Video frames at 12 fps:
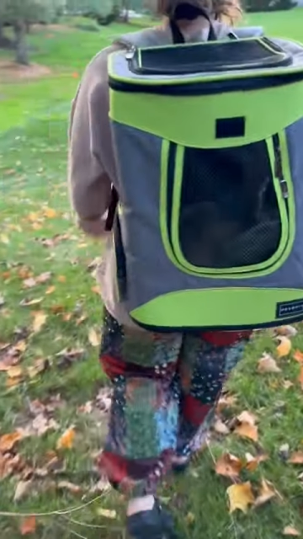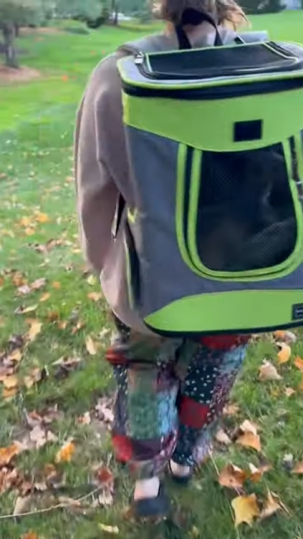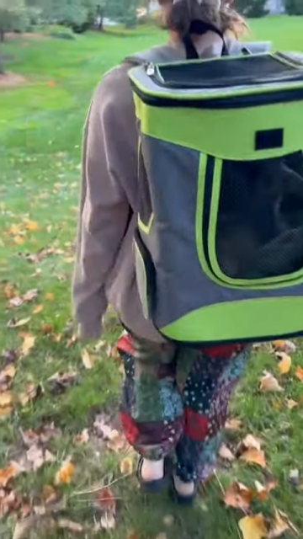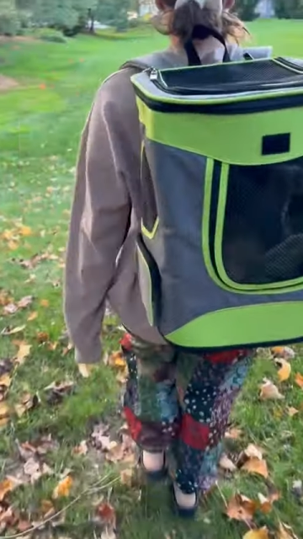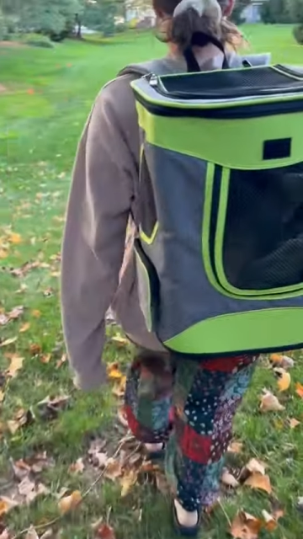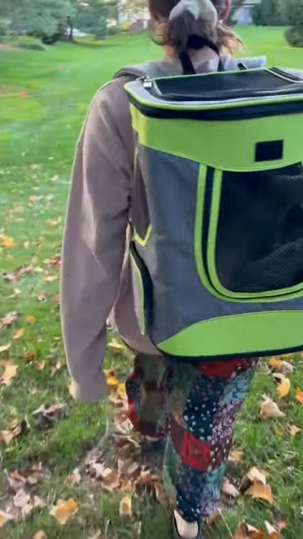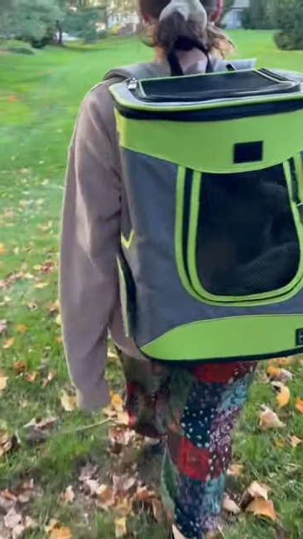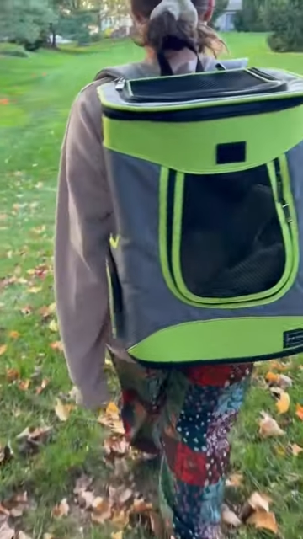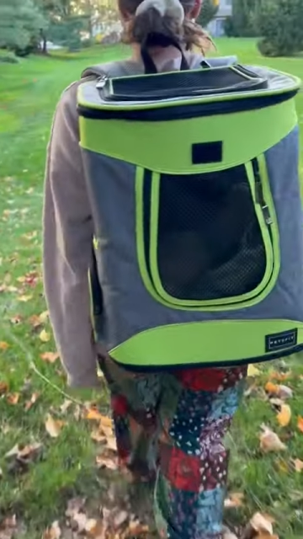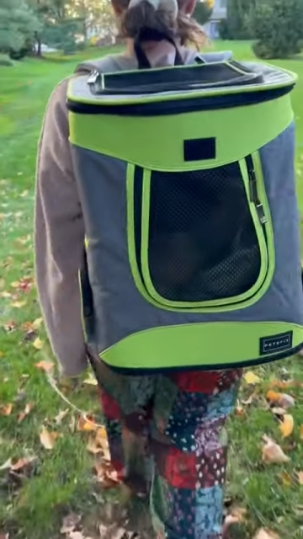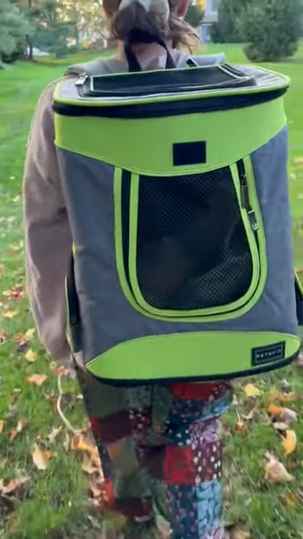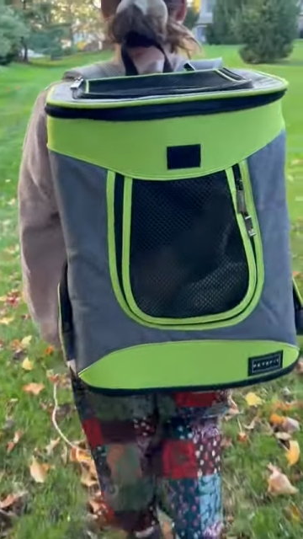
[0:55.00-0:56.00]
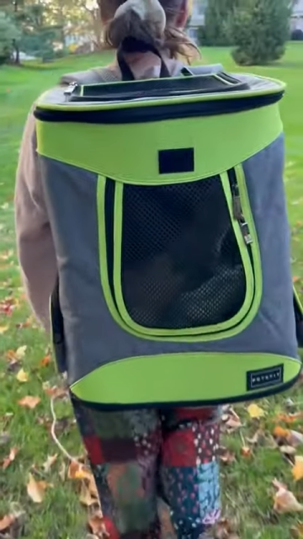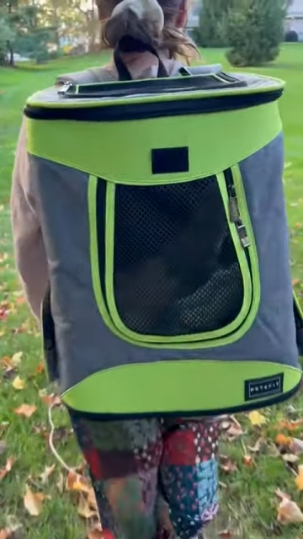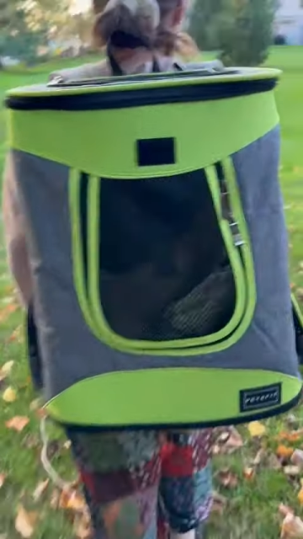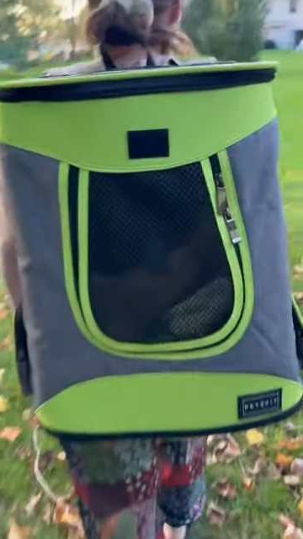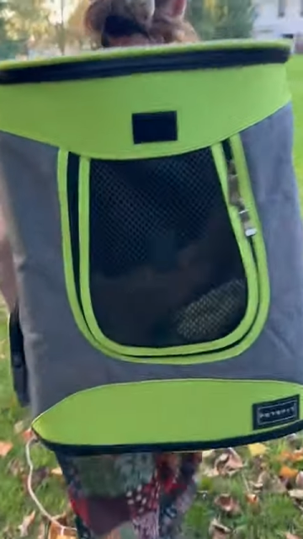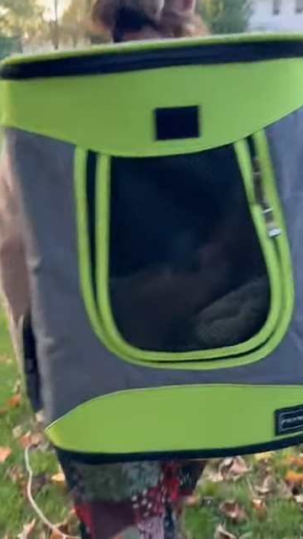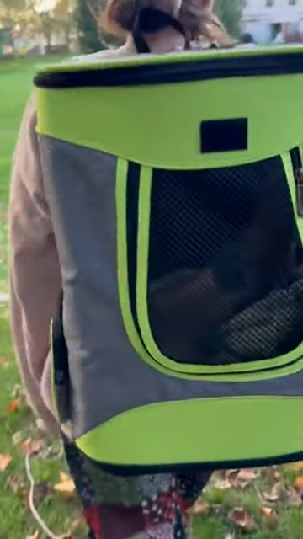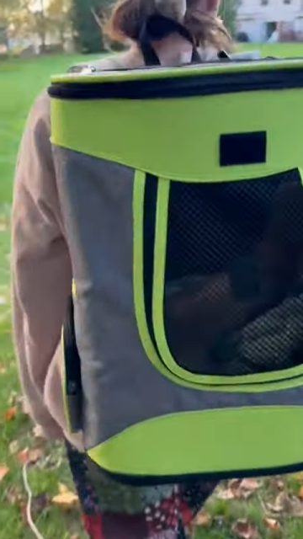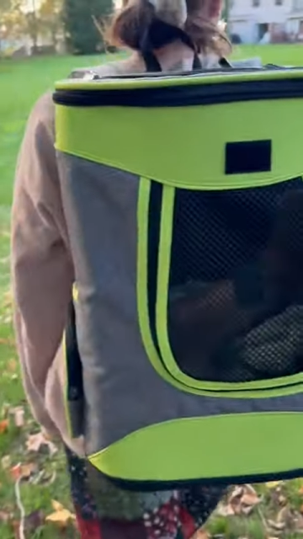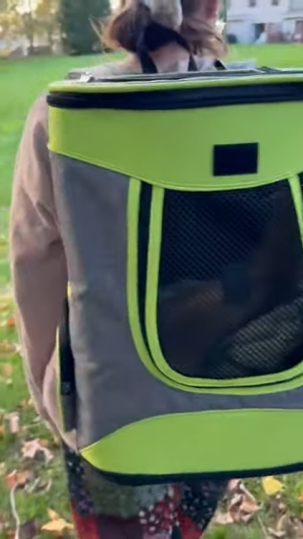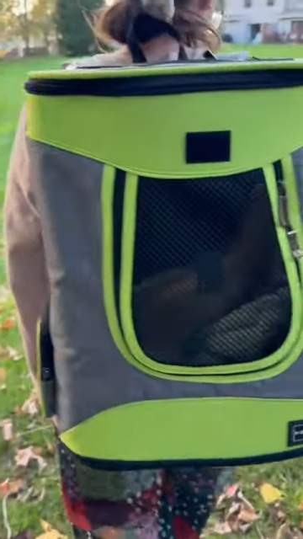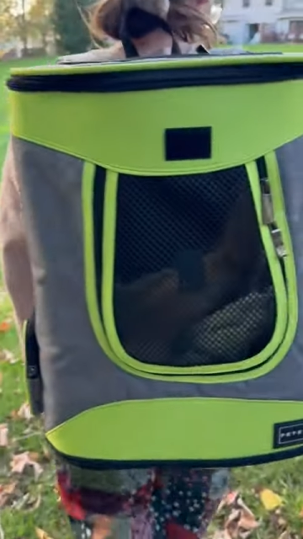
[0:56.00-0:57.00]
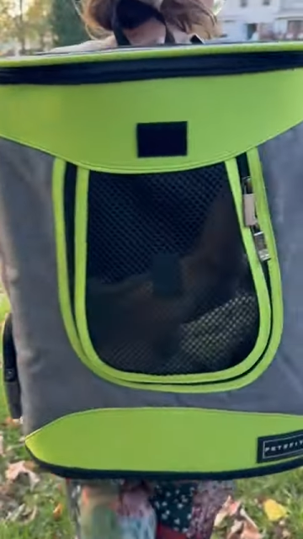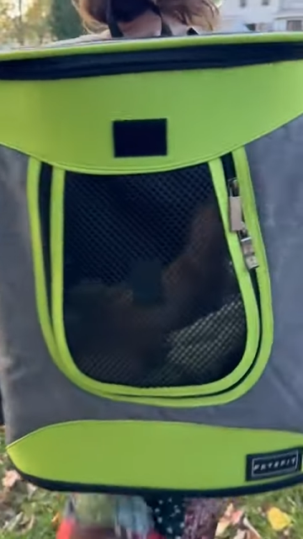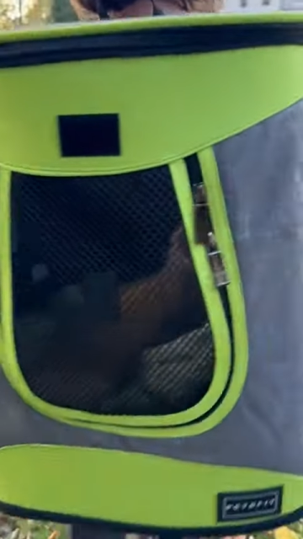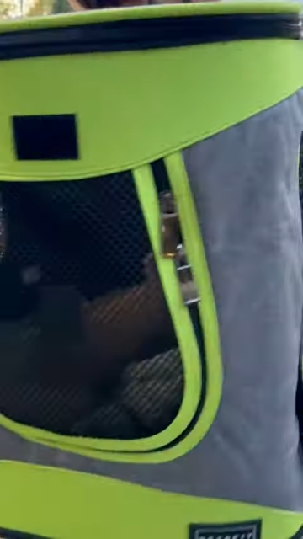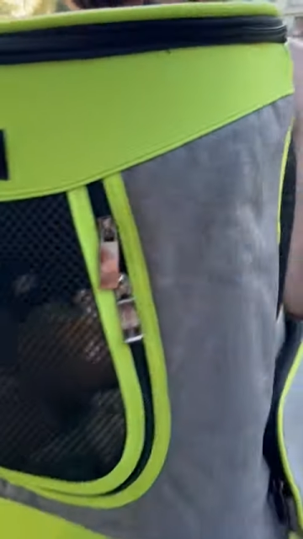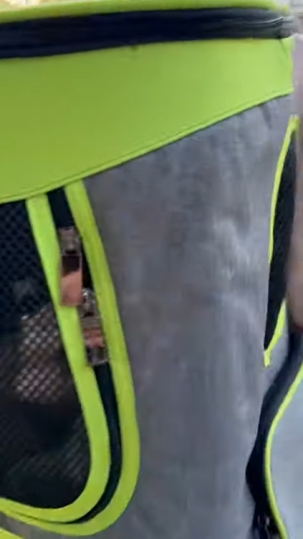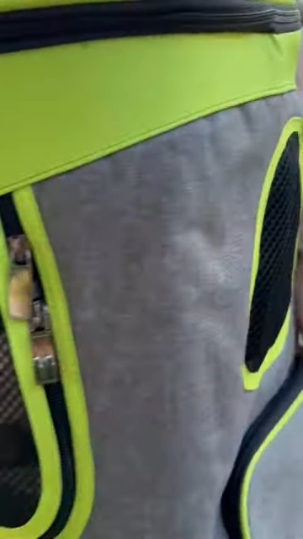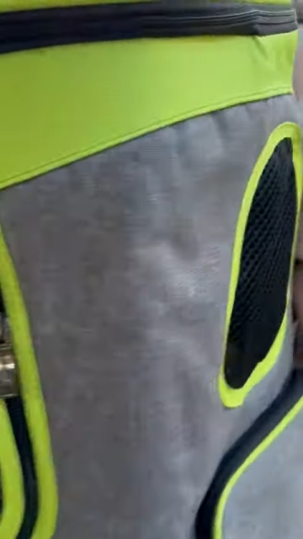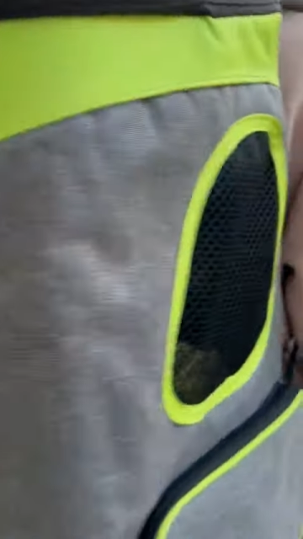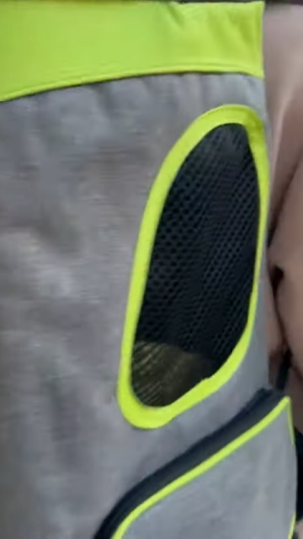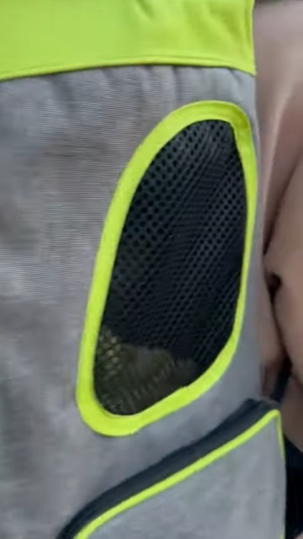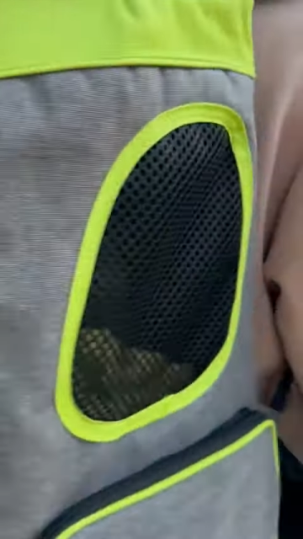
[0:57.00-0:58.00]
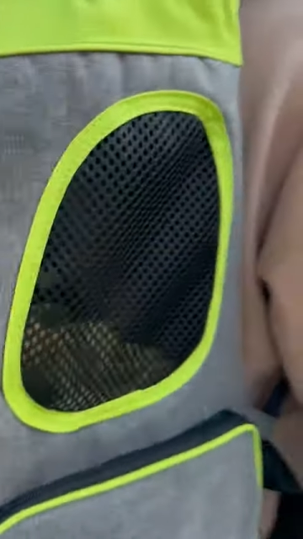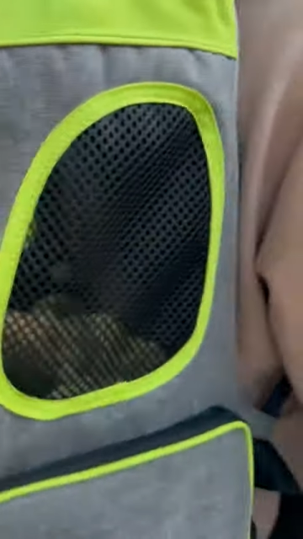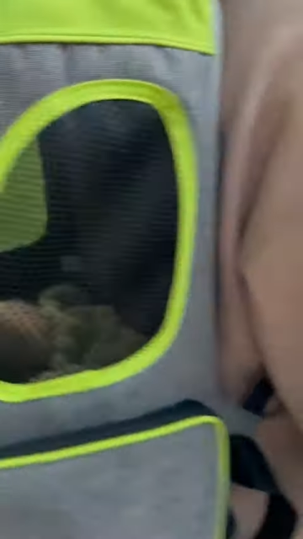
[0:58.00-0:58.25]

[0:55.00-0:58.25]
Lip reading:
(no speaker visible)